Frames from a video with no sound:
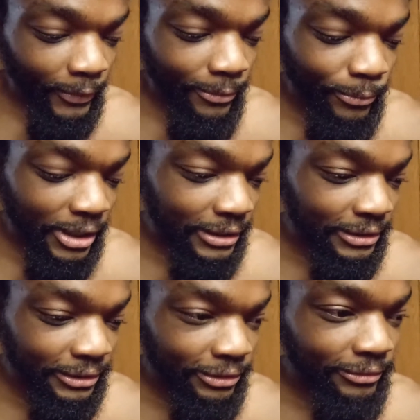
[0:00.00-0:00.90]

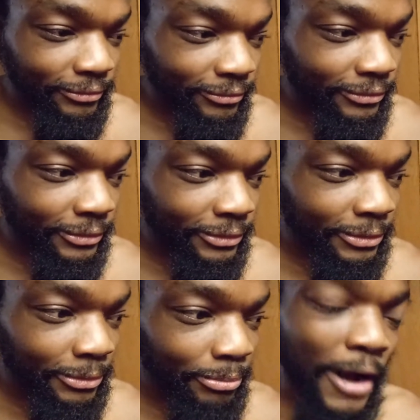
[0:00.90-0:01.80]
was
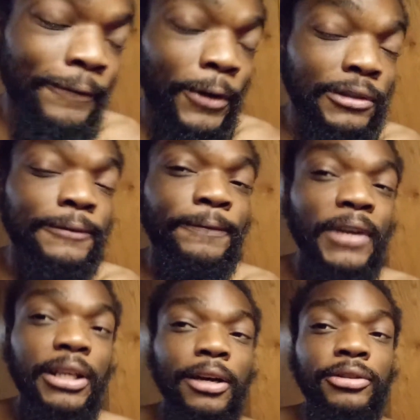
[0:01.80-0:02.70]
my first
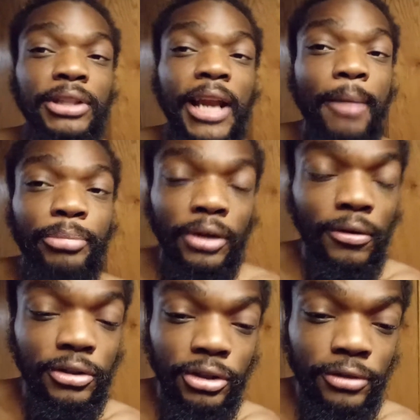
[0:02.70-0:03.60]
videos that I put on
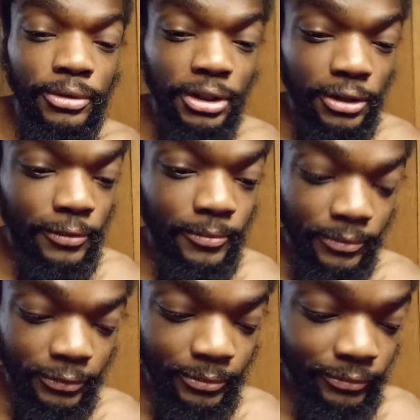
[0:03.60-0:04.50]
YouTube,
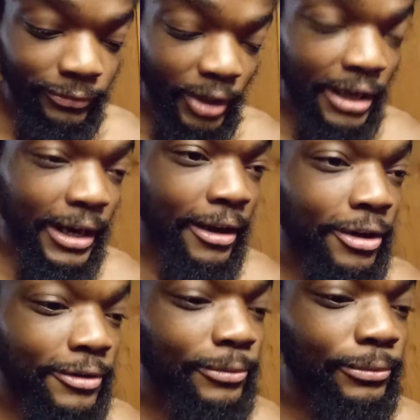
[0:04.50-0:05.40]
and I know,